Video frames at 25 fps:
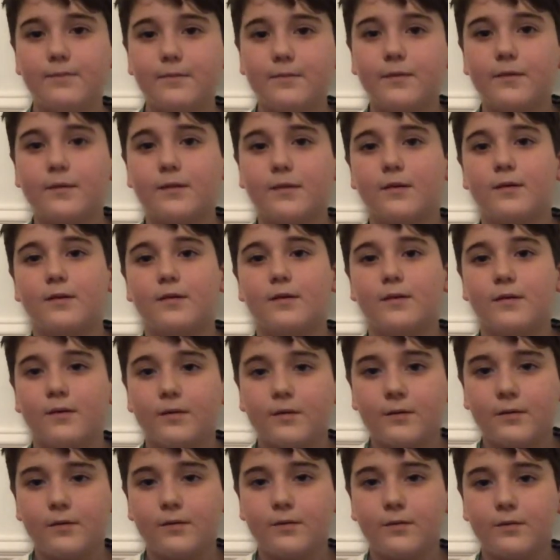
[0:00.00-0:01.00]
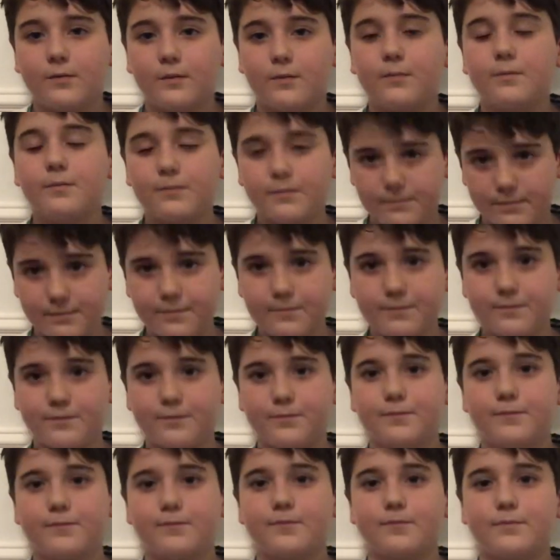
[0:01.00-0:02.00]

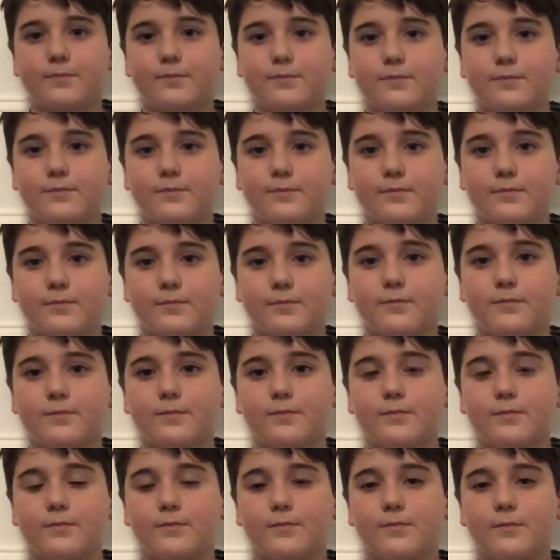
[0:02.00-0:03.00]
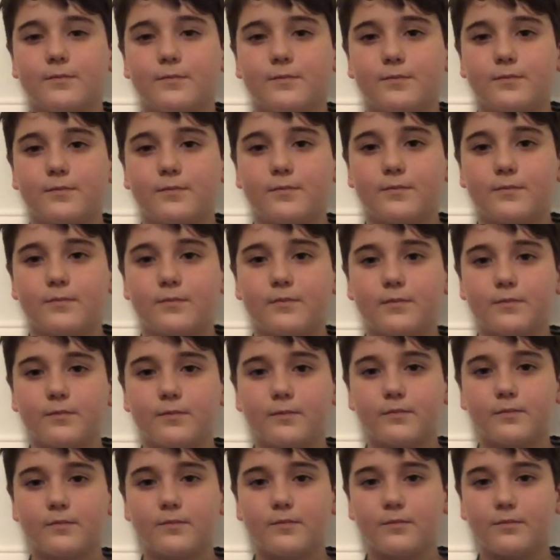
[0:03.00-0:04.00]

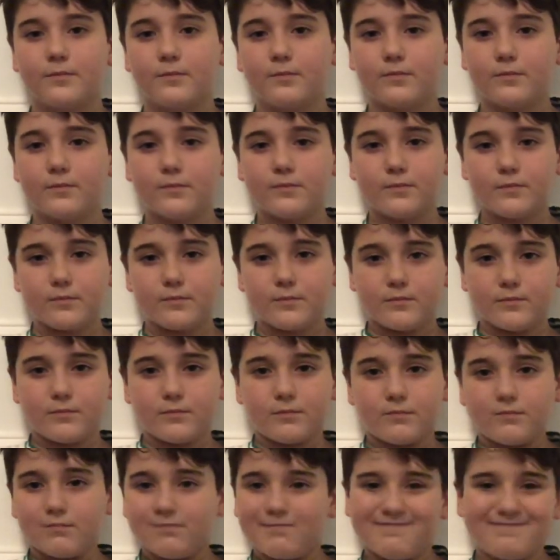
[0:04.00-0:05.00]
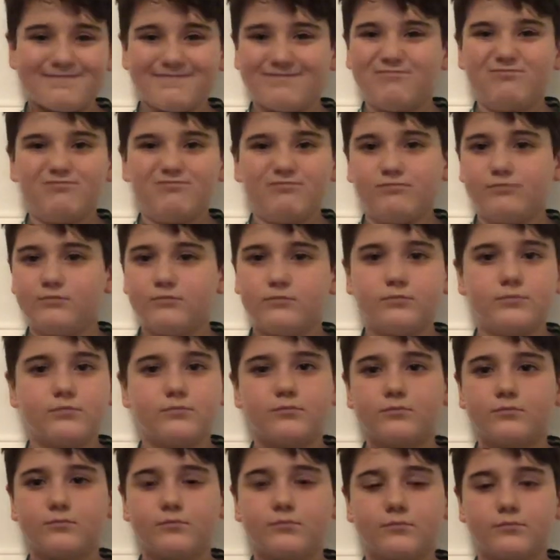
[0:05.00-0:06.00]

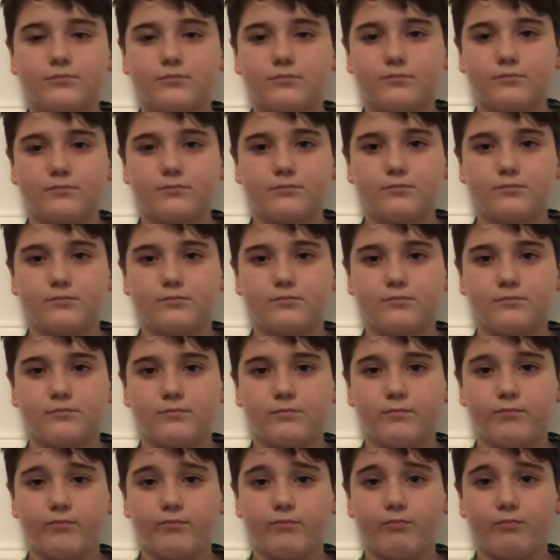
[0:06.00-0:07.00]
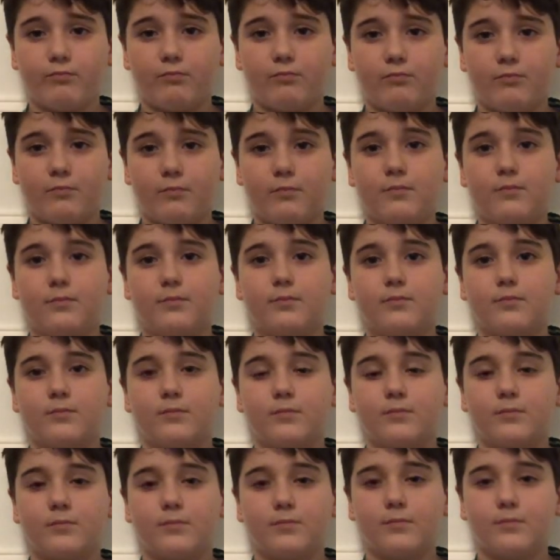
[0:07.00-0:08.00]
[no speech]